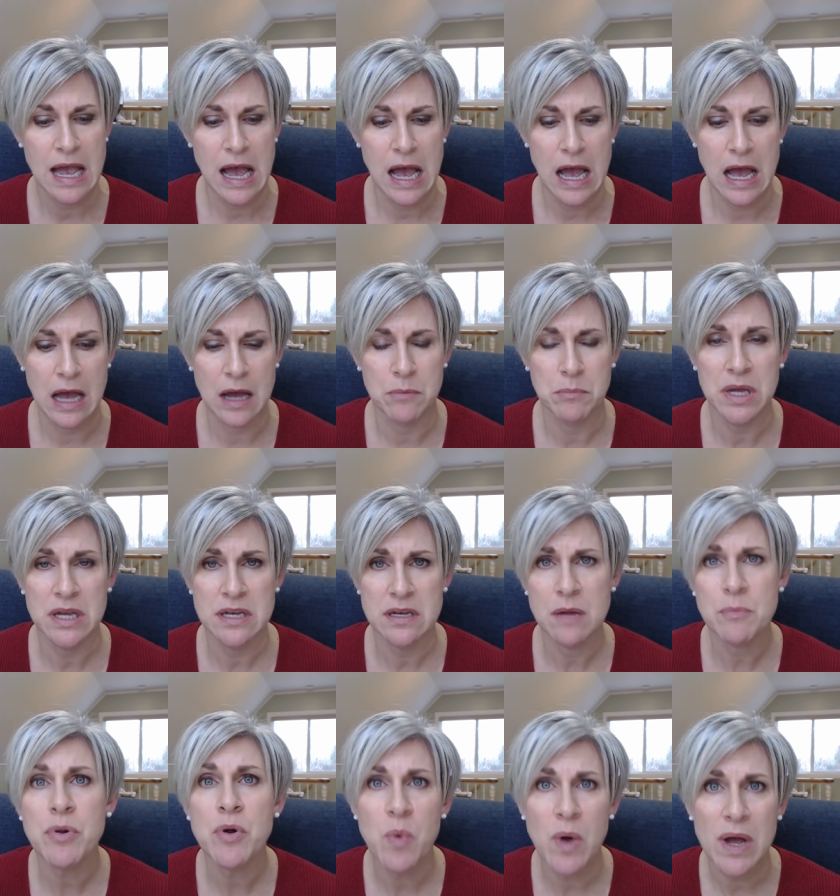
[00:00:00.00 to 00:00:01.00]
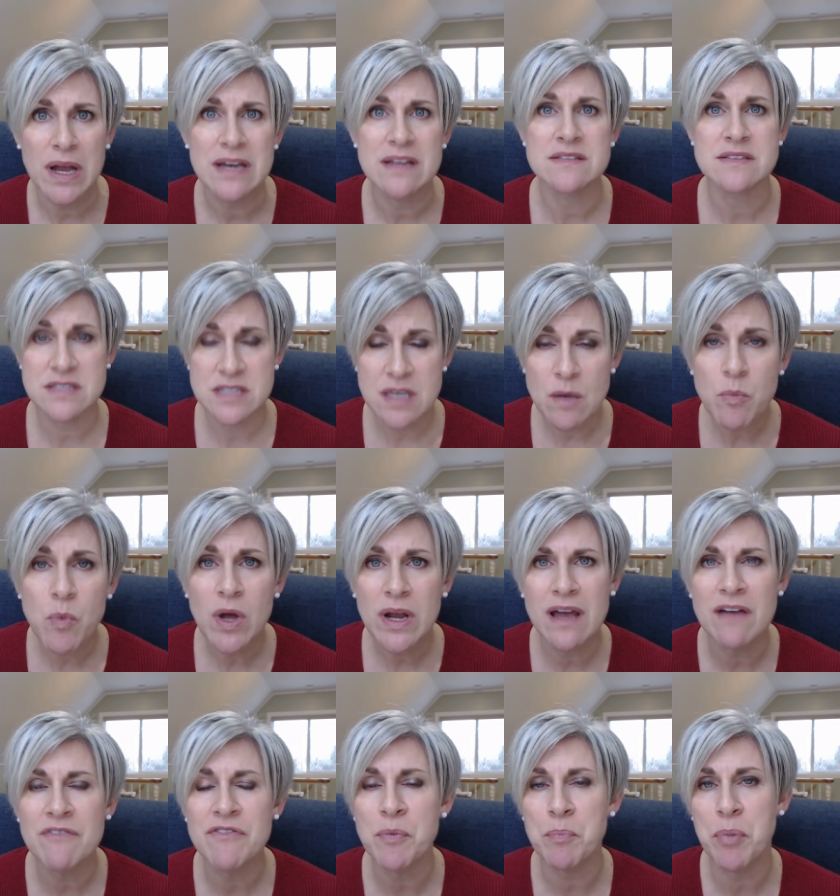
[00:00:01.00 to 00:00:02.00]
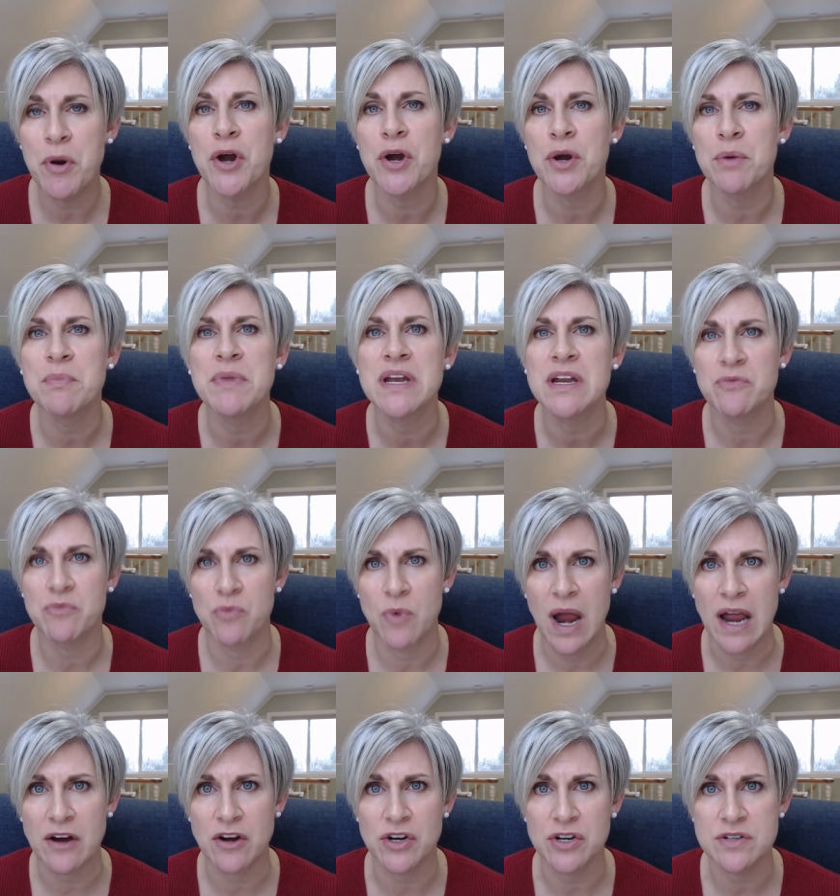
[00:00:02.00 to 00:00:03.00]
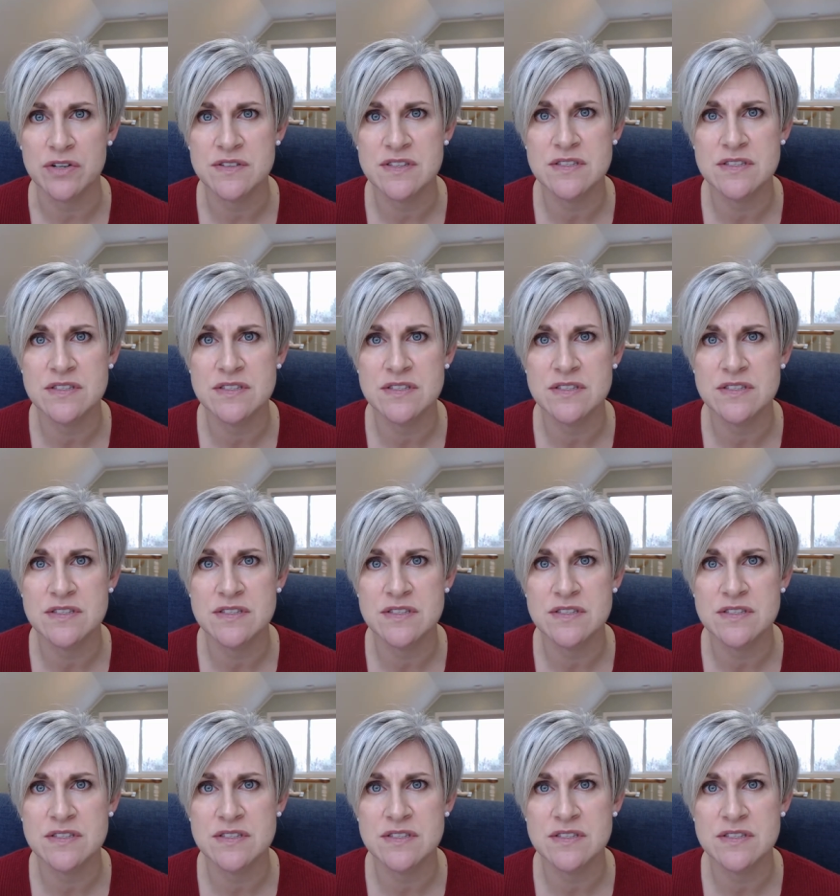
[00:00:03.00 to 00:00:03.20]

Um, number one, it's somewhat of a permanent record.